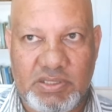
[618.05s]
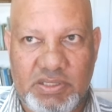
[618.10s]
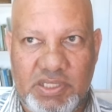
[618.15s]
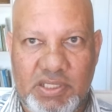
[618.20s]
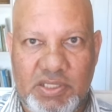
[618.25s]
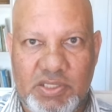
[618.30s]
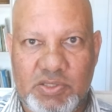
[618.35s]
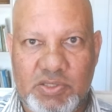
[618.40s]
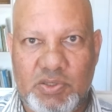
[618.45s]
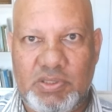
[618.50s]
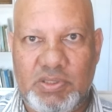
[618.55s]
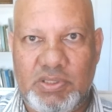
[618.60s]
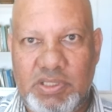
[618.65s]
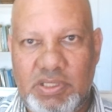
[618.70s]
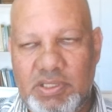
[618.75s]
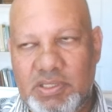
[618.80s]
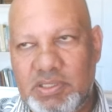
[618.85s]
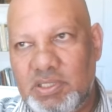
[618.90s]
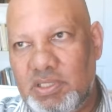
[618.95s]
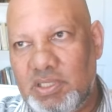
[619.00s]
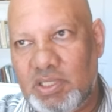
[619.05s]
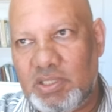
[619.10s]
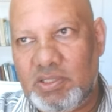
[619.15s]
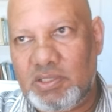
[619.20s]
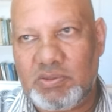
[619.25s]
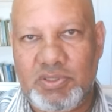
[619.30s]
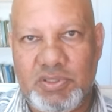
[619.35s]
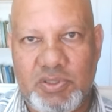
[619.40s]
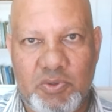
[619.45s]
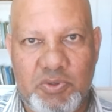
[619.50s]
things on the internet,
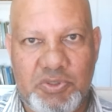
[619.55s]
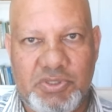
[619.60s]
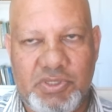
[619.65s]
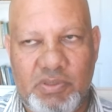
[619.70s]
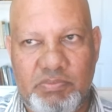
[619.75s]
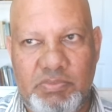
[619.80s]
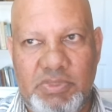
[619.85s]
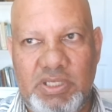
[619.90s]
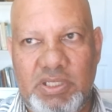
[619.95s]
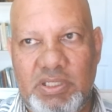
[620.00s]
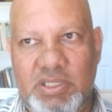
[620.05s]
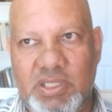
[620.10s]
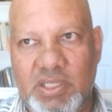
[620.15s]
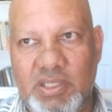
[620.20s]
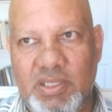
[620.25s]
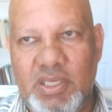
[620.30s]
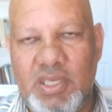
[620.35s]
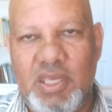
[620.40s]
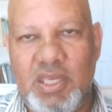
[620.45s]
on social media,